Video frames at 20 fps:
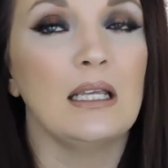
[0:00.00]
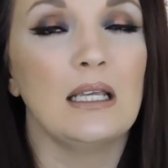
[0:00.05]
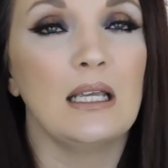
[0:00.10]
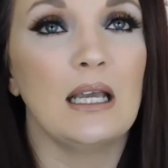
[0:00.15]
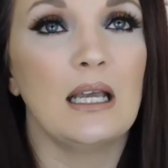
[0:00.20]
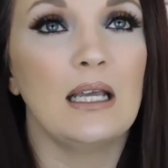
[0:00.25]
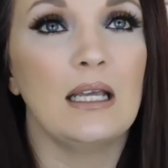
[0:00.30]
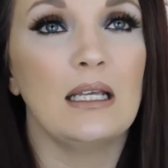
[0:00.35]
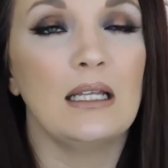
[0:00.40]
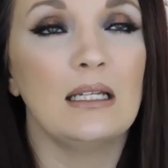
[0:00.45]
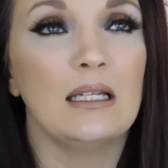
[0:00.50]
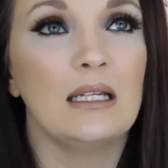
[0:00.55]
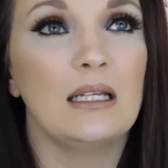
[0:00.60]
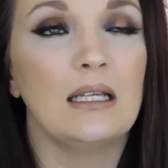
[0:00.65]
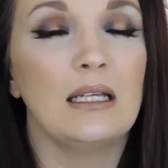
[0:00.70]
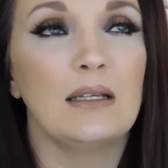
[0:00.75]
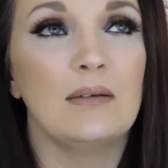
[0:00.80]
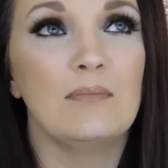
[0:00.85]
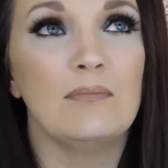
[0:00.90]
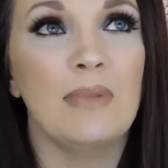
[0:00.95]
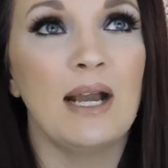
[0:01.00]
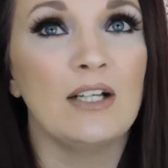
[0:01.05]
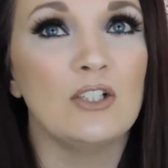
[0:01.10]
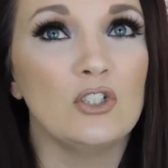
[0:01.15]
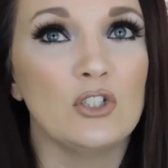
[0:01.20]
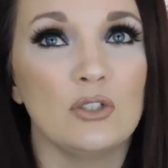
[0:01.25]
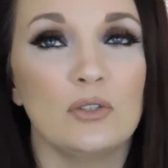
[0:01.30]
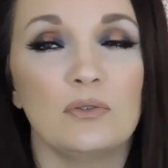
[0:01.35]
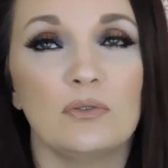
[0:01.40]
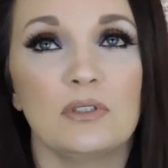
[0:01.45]
it, my
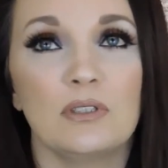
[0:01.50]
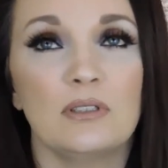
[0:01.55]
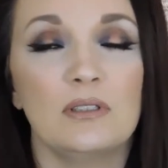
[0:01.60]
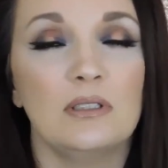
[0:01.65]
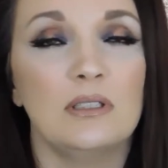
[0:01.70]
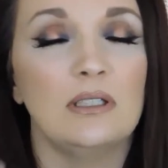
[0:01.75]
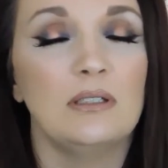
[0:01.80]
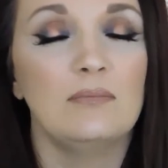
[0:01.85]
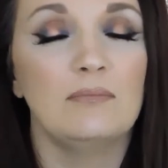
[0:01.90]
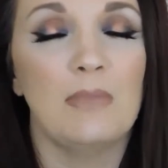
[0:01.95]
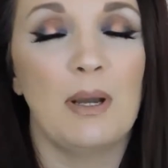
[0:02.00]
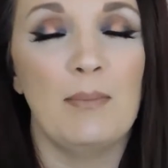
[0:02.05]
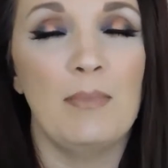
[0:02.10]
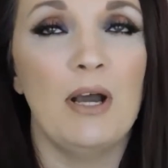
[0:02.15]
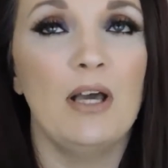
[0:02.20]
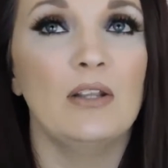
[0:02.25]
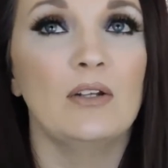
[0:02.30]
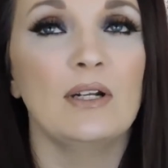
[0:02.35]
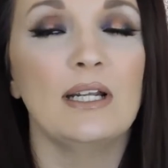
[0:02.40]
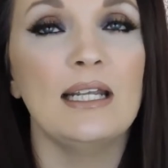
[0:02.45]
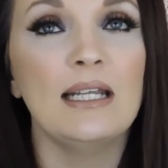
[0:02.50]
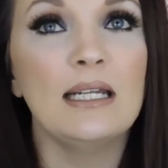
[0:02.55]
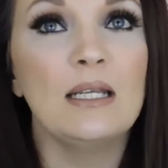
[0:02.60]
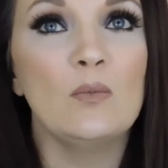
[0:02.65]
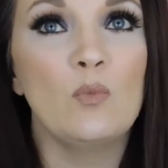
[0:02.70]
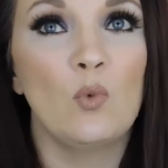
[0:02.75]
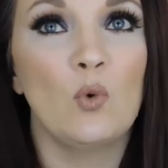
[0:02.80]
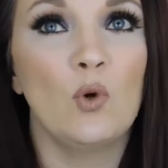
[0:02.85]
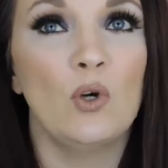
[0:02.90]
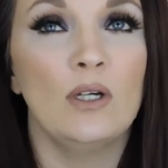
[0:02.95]
children, my mother,
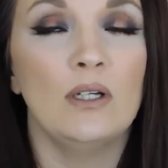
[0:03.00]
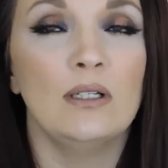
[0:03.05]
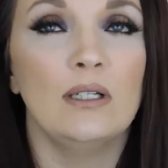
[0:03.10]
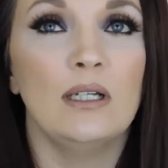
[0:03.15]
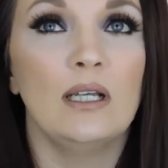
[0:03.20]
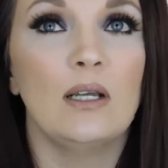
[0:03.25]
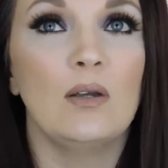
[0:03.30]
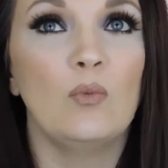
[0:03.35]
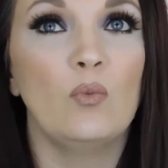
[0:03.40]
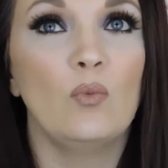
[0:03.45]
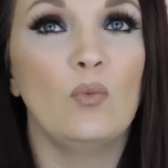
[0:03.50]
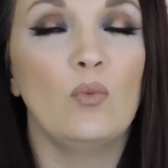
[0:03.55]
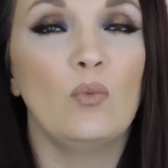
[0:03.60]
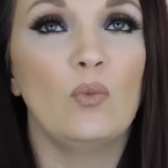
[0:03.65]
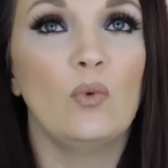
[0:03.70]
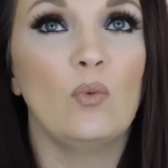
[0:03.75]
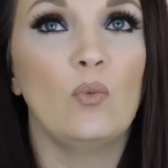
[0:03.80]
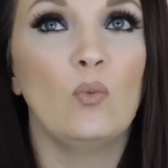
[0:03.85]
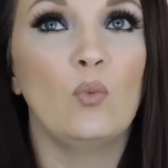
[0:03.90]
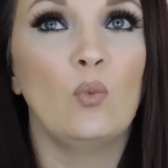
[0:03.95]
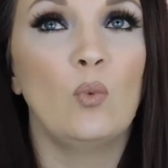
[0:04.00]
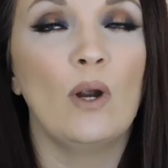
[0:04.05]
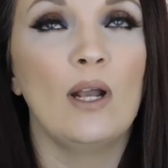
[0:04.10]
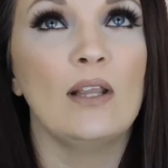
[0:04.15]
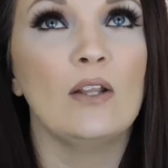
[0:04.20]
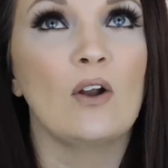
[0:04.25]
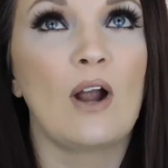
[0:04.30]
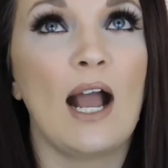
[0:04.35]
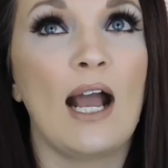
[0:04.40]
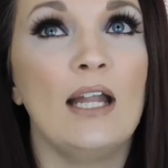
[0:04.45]
anyone,
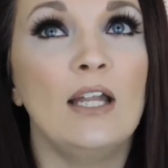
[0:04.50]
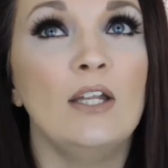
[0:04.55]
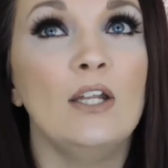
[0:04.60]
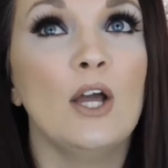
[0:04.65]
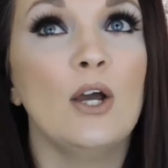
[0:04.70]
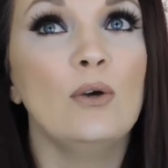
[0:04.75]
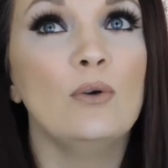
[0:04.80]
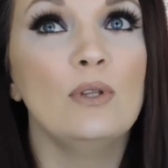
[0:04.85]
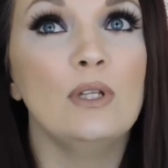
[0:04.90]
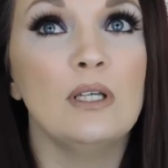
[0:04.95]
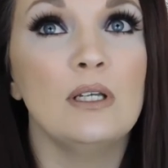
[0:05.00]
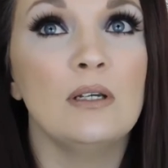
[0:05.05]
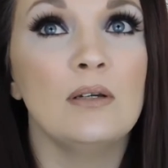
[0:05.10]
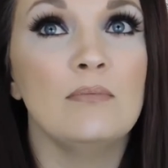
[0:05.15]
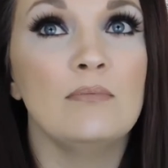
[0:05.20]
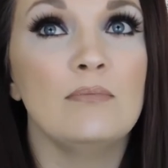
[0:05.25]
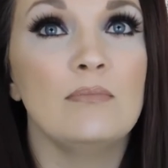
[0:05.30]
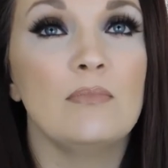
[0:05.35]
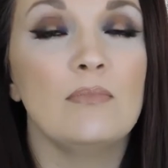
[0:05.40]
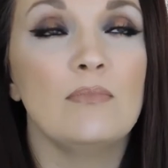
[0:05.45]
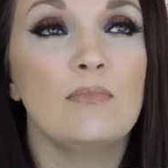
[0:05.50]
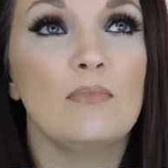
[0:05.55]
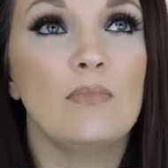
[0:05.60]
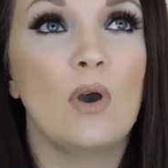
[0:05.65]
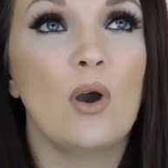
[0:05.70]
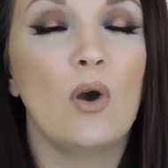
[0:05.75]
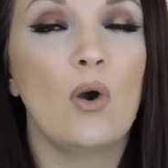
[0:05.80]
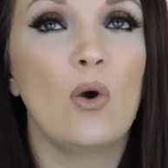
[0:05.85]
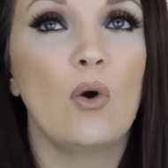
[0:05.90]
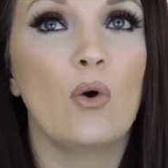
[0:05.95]
whether I know them
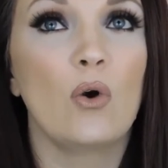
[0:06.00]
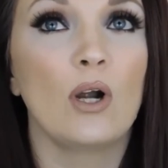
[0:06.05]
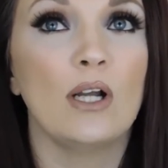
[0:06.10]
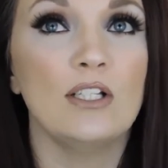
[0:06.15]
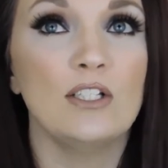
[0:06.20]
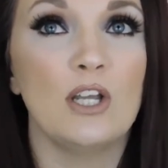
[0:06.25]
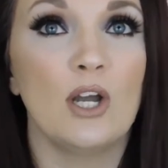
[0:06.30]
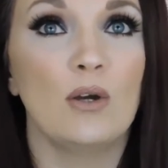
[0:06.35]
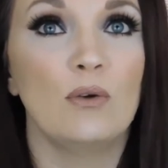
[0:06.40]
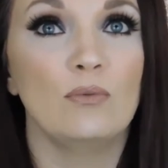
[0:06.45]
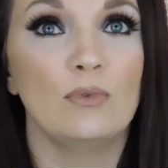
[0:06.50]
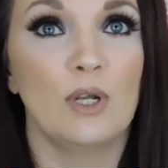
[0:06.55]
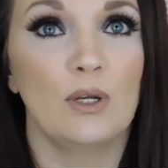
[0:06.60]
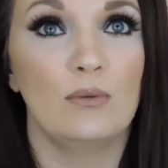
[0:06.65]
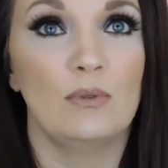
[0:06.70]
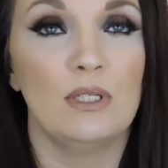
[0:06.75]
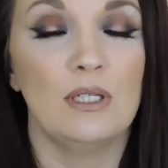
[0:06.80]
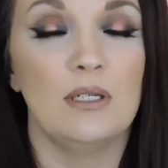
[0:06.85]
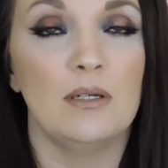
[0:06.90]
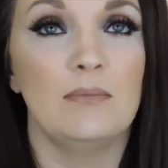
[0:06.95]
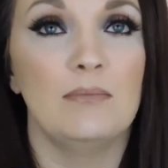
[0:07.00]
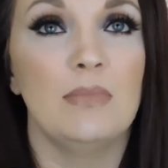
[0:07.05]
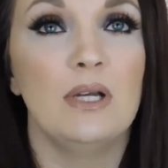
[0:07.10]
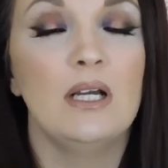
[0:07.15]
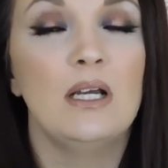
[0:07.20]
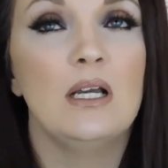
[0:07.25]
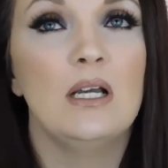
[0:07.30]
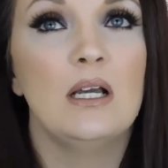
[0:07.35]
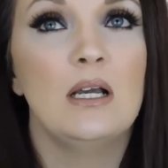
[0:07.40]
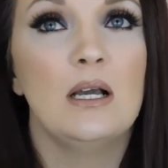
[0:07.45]
or I don't know them,
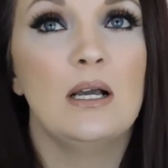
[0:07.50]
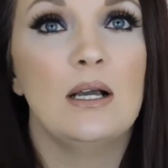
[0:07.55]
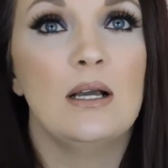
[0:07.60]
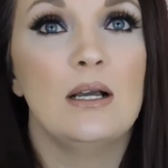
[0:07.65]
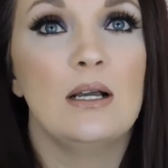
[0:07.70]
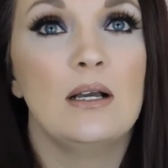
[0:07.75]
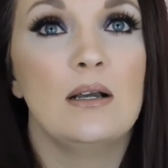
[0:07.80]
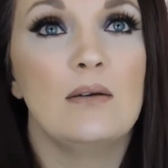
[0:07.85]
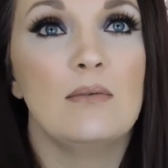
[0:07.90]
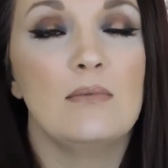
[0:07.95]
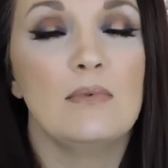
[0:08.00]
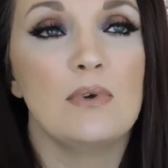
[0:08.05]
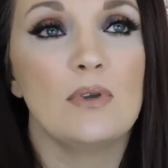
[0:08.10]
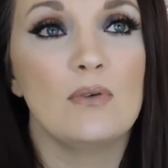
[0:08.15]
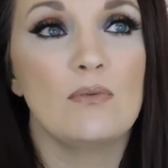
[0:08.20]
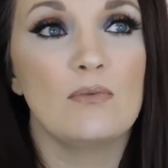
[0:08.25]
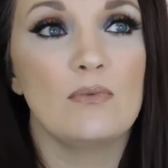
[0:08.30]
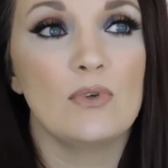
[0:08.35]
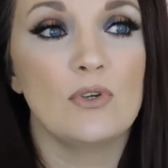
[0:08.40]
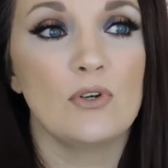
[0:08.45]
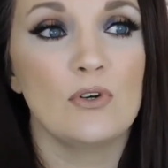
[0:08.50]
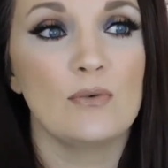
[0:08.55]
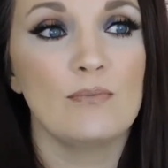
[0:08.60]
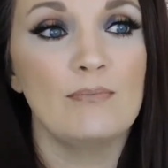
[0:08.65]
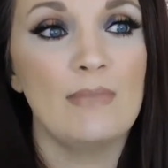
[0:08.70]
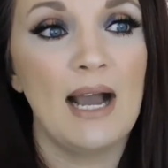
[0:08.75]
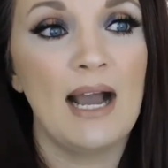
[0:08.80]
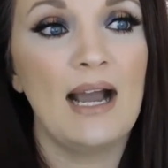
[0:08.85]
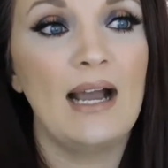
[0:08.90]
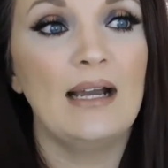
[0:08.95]
your
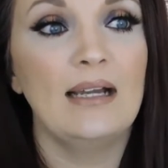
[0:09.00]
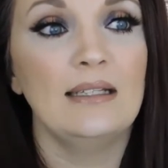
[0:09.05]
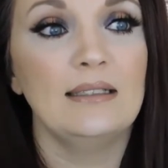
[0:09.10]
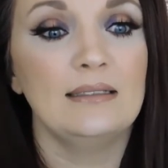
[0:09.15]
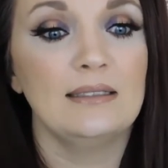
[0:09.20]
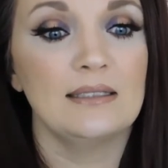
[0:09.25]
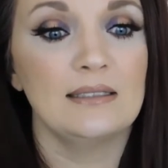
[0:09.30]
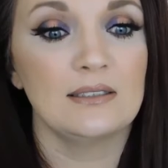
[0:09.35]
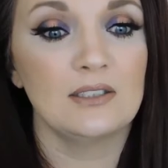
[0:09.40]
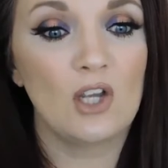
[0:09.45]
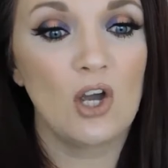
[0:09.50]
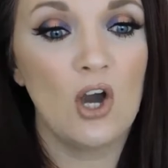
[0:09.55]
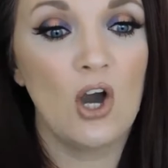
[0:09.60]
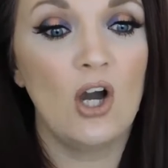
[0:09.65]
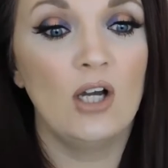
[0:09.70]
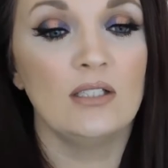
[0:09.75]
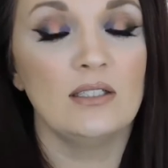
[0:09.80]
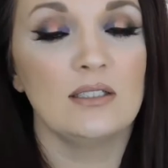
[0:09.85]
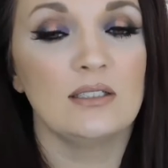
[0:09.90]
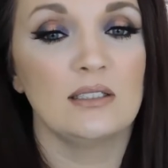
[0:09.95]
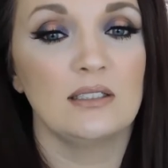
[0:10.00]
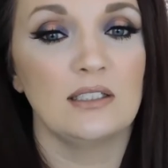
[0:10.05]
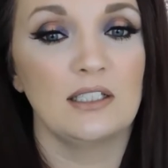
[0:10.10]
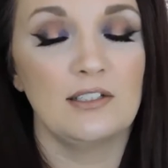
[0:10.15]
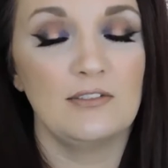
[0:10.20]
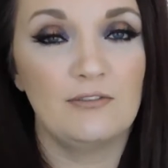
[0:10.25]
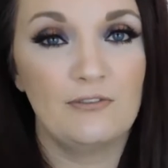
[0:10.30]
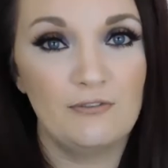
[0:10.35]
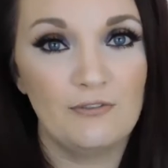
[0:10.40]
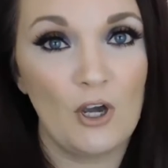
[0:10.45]
mind is
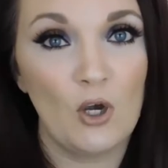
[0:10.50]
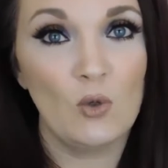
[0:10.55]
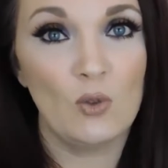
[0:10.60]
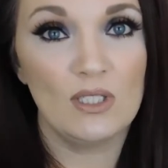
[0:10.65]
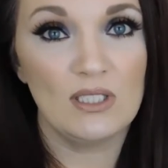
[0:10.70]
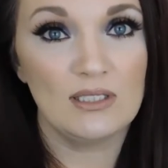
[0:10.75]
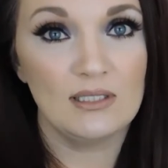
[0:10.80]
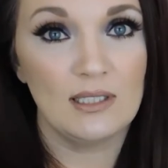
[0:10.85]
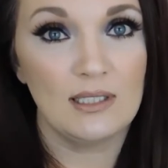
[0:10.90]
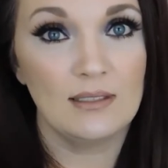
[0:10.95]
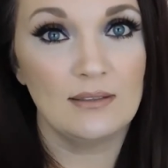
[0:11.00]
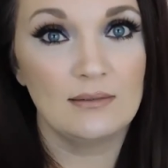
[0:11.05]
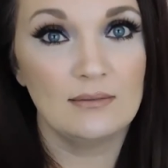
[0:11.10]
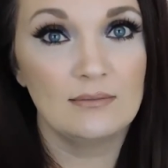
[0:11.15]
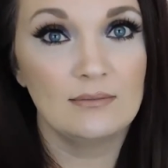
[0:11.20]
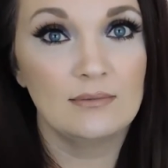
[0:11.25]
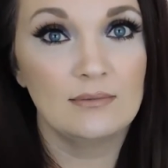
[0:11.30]
constantly focusing